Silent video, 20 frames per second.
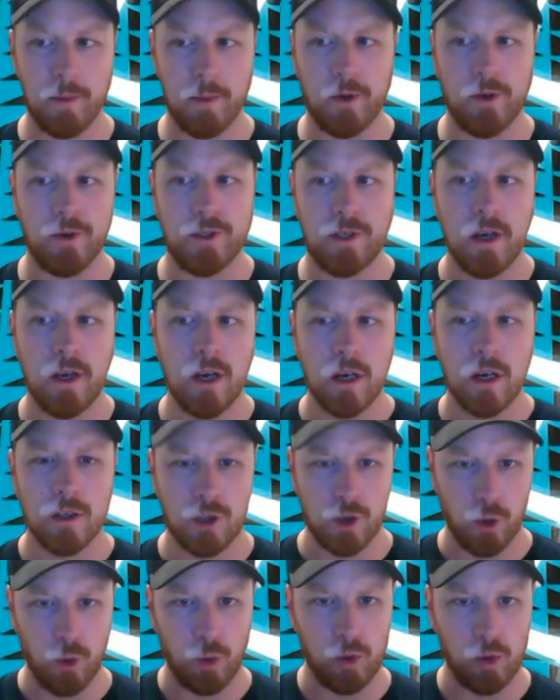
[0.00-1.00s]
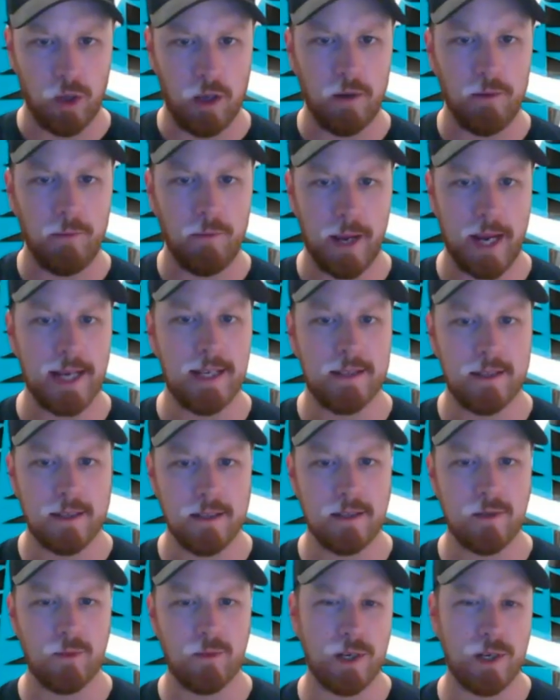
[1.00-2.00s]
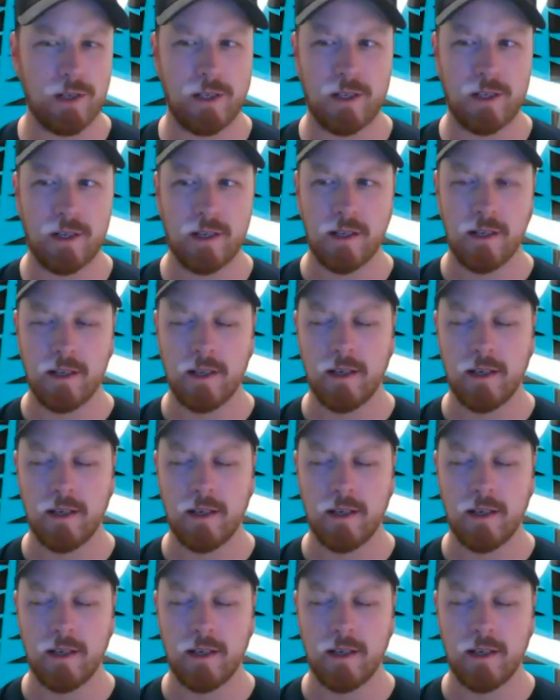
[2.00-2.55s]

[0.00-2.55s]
those taller pieces, which